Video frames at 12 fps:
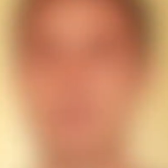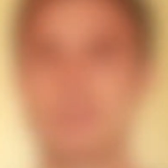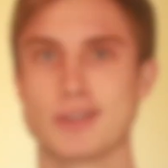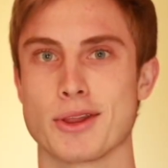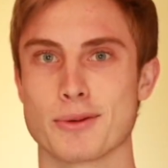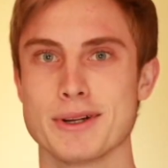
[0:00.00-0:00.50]

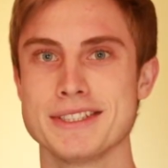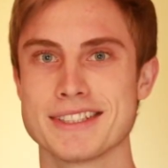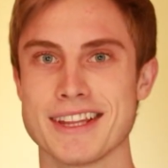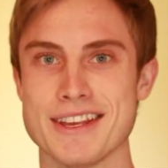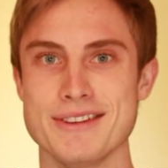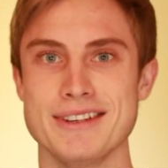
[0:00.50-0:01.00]
So the
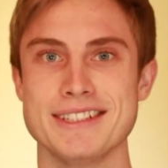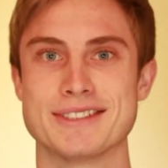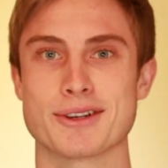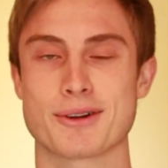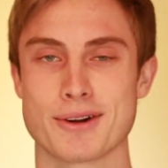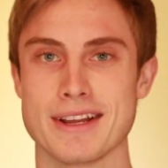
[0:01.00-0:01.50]
reason that you need
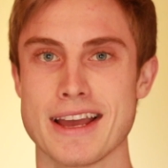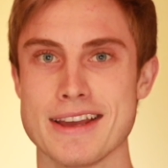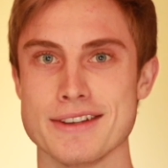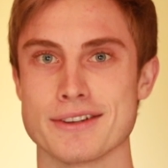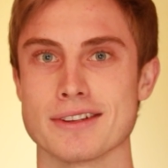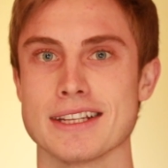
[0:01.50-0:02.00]
to
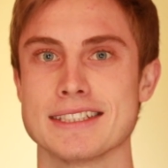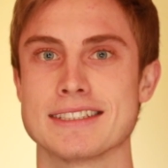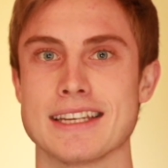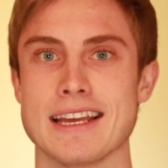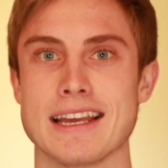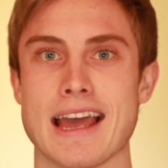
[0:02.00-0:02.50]
create your
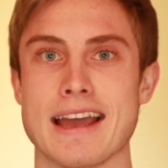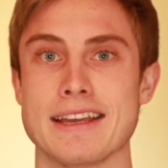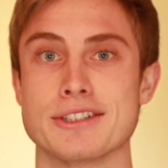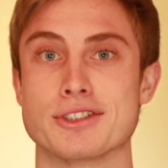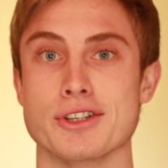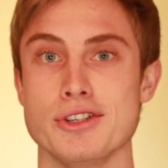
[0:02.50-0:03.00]
listing and
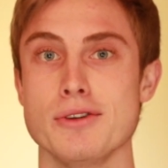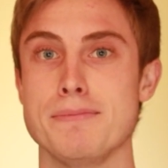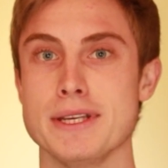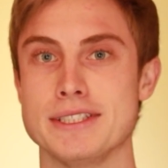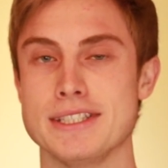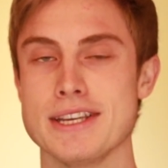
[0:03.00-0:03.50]
get your
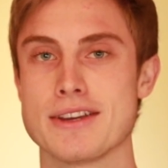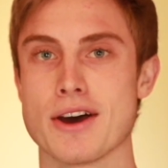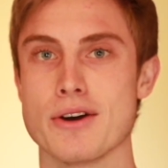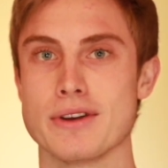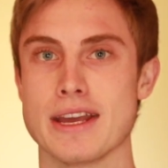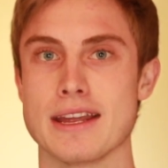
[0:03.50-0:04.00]
UPC
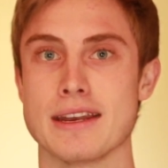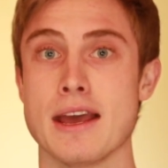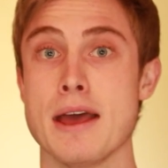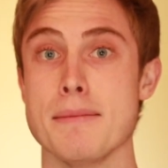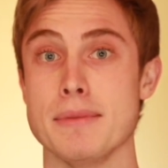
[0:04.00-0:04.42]
code in